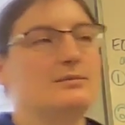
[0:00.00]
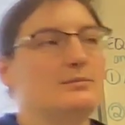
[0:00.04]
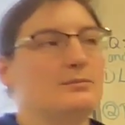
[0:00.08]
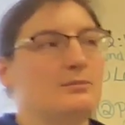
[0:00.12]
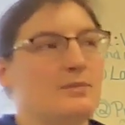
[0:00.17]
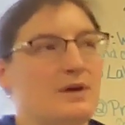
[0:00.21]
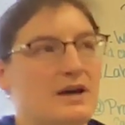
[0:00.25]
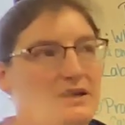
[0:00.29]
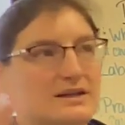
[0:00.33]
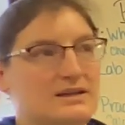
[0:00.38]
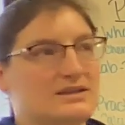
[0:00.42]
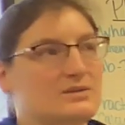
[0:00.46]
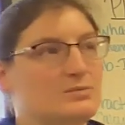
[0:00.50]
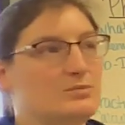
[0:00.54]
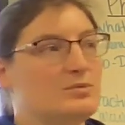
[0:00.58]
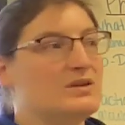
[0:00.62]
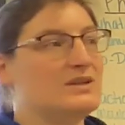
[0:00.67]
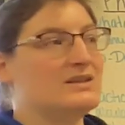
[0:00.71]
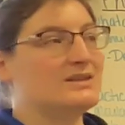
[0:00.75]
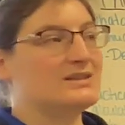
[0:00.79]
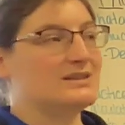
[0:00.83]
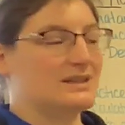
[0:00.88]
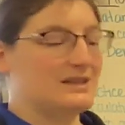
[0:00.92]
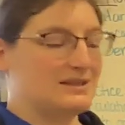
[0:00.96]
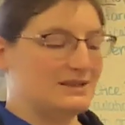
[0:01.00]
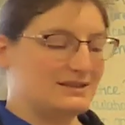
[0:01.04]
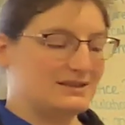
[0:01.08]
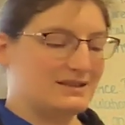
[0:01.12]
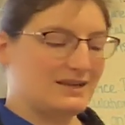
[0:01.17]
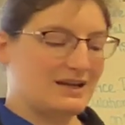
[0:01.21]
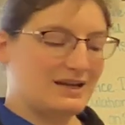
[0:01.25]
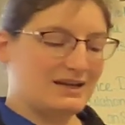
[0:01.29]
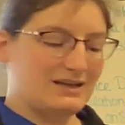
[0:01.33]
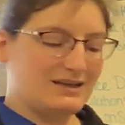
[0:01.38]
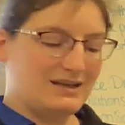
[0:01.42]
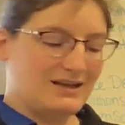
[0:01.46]
minus B is
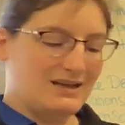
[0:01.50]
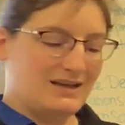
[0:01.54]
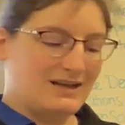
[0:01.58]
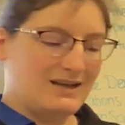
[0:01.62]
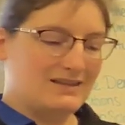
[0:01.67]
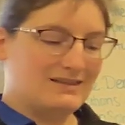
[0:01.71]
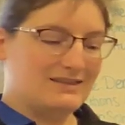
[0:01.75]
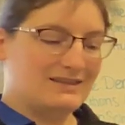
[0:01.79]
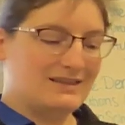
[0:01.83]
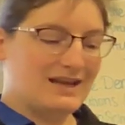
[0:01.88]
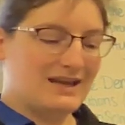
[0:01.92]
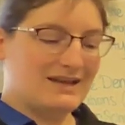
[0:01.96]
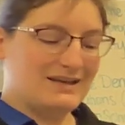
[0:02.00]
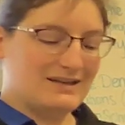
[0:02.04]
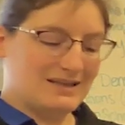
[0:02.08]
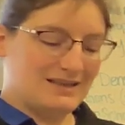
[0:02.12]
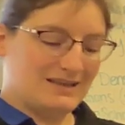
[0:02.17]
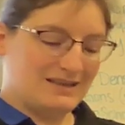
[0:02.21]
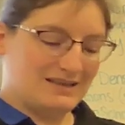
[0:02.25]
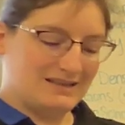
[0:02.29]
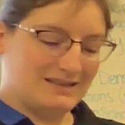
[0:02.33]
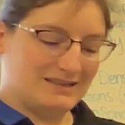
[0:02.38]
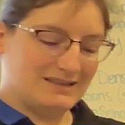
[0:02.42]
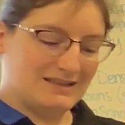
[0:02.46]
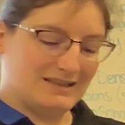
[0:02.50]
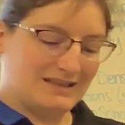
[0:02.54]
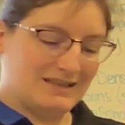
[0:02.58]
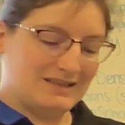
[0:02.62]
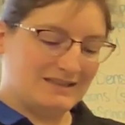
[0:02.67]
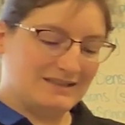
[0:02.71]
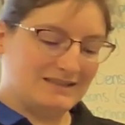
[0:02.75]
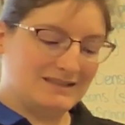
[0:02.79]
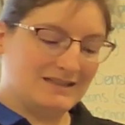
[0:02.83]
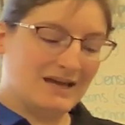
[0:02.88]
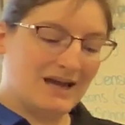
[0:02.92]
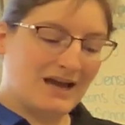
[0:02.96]
inside, that is
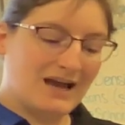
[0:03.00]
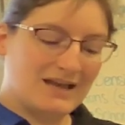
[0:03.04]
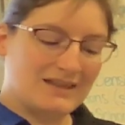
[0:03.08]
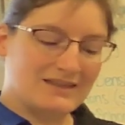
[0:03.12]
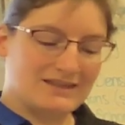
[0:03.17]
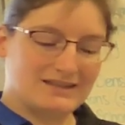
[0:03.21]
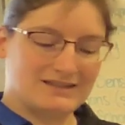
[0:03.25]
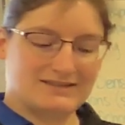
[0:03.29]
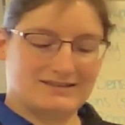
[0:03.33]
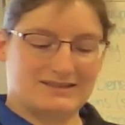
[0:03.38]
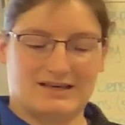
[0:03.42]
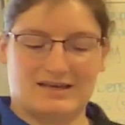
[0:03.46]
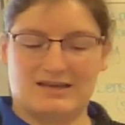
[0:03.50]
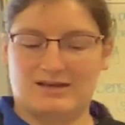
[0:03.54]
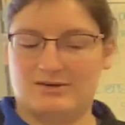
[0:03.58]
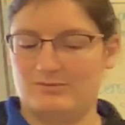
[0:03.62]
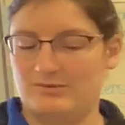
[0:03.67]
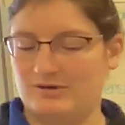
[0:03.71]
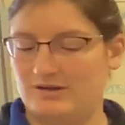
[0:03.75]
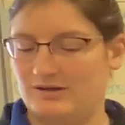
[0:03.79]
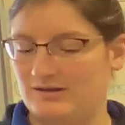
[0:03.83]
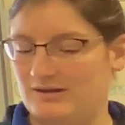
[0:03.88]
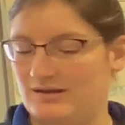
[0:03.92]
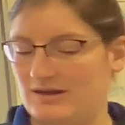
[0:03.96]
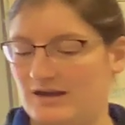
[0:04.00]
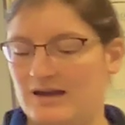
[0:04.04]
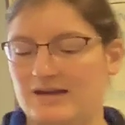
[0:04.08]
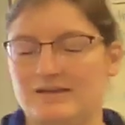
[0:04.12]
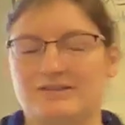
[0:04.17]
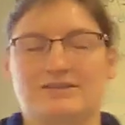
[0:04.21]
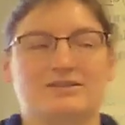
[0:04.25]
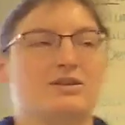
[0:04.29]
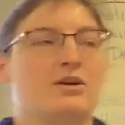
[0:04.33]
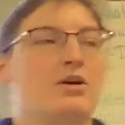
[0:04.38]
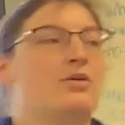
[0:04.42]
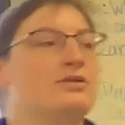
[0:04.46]
not the same
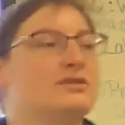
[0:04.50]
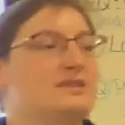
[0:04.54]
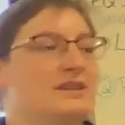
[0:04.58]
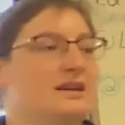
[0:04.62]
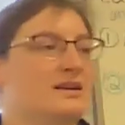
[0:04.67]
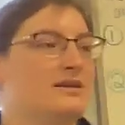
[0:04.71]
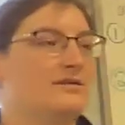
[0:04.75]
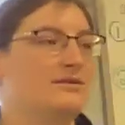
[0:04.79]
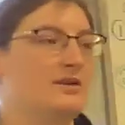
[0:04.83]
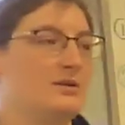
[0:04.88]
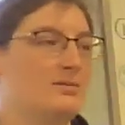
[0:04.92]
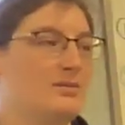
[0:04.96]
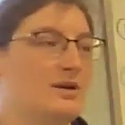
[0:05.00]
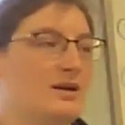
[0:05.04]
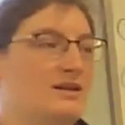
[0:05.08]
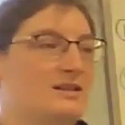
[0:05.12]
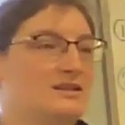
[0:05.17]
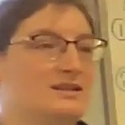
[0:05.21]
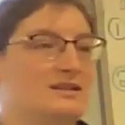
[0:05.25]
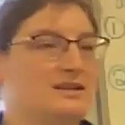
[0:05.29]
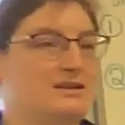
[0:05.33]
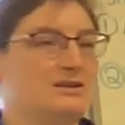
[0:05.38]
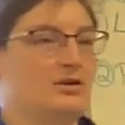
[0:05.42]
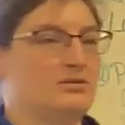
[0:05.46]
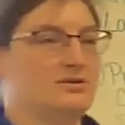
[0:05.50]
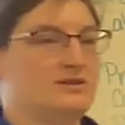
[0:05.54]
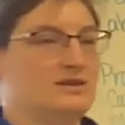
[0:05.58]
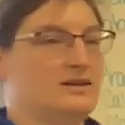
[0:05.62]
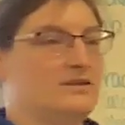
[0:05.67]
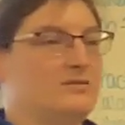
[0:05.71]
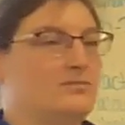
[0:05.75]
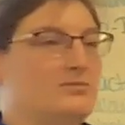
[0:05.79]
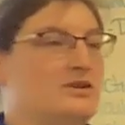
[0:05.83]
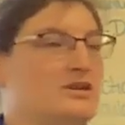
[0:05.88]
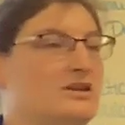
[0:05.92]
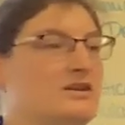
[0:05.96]
as cosine of A minus
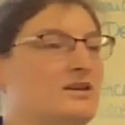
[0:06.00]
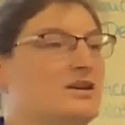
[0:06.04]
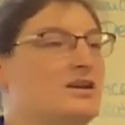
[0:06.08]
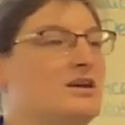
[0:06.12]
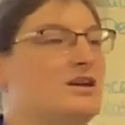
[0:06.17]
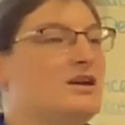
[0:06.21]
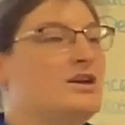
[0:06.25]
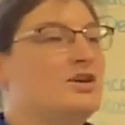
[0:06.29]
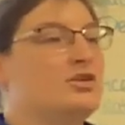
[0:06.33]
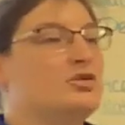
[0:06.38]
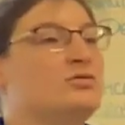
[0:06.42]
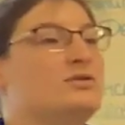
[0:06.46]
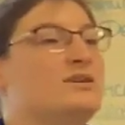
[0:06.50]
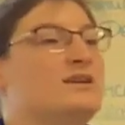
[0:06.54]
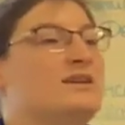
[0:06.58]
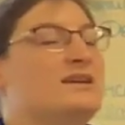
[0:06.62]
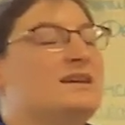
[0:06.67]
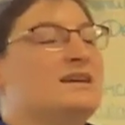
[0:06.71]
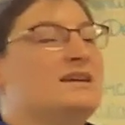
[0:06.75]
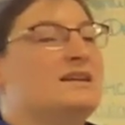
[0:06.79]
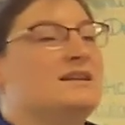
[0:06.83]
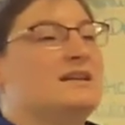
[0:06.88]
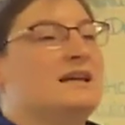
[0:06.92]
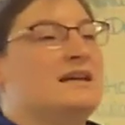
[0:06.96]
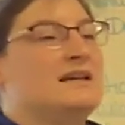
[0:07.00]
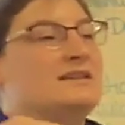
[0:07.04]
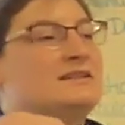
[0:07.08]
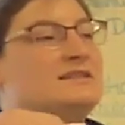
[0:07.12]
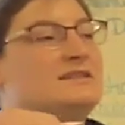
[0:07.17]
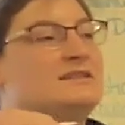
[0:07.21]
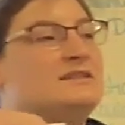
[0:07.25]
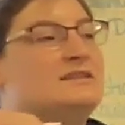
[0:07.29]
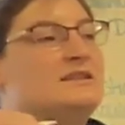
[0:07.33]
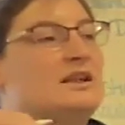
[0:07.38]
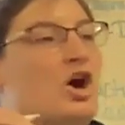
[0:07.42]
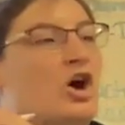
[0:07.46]
cosine of B. You can't like
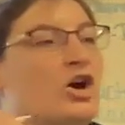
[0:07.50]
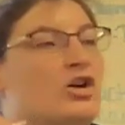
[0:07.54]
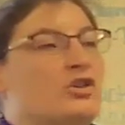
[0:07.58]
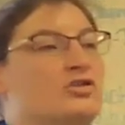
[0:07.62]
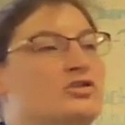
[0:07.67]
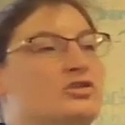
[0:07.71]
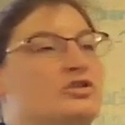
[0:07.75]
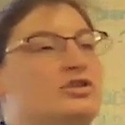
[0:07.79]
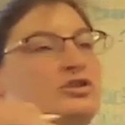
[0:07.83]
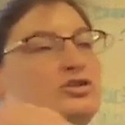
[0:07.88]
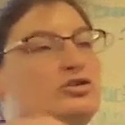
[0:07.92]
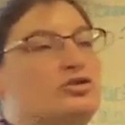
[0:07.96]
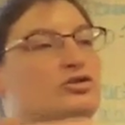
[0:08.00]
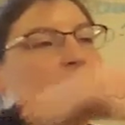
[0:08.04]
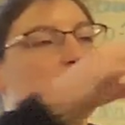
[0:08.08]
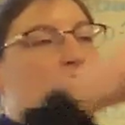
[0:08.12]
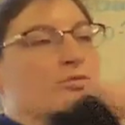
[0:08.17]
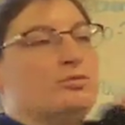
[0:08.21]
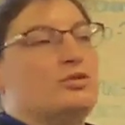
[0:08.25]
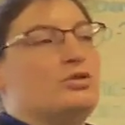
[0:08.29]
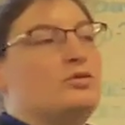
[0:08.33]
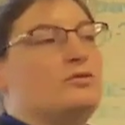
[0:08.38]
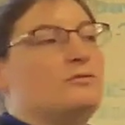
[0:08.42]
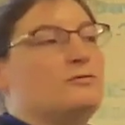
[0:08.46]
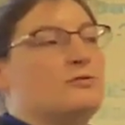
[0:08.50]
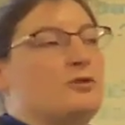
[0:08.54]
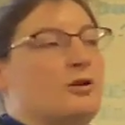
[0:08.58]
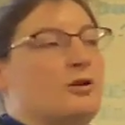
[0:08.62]
undistribute